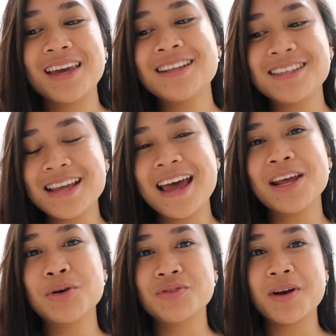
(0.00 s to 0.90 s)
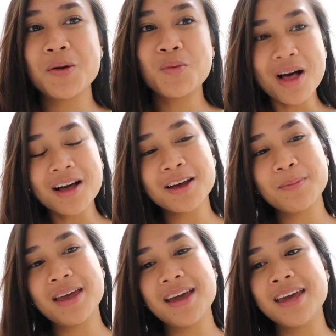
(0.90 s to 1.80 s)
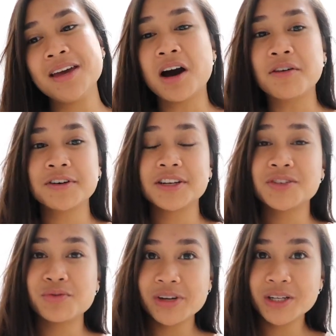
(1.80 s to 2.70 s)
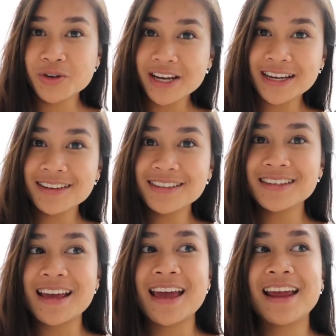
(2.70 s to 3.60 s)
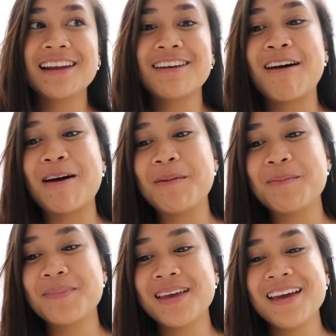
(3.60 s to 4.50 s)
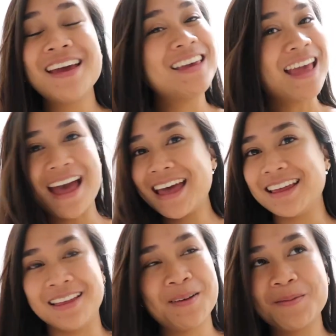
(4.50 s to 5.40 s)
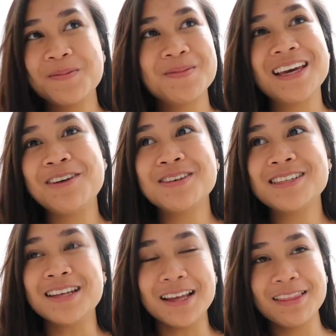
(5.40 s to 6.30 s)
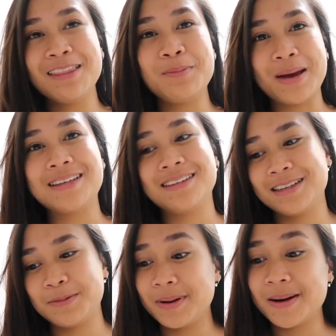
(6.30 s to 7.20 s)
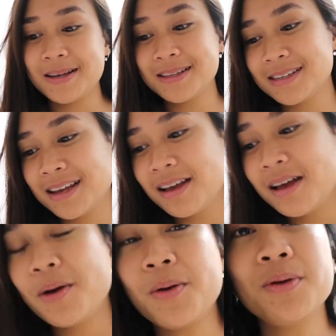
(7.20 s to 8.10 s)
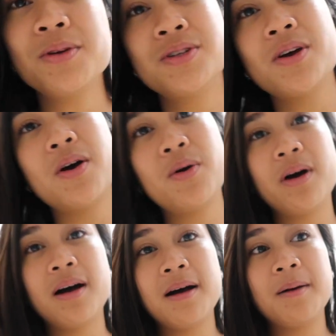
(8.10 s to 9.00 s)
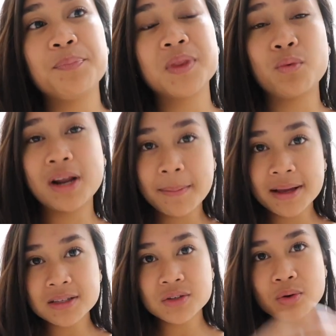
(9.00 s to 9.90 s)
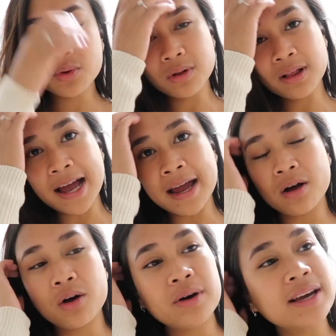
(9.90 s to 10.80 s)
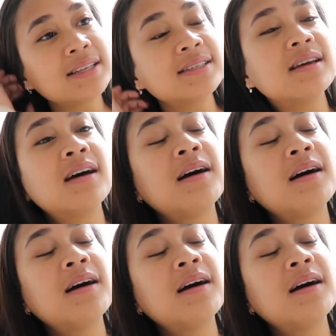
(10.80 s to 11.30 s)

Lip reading: Instead, he was very welcoming. He offered us free drinks, and it was the best experience. Also, when I'm at school, I always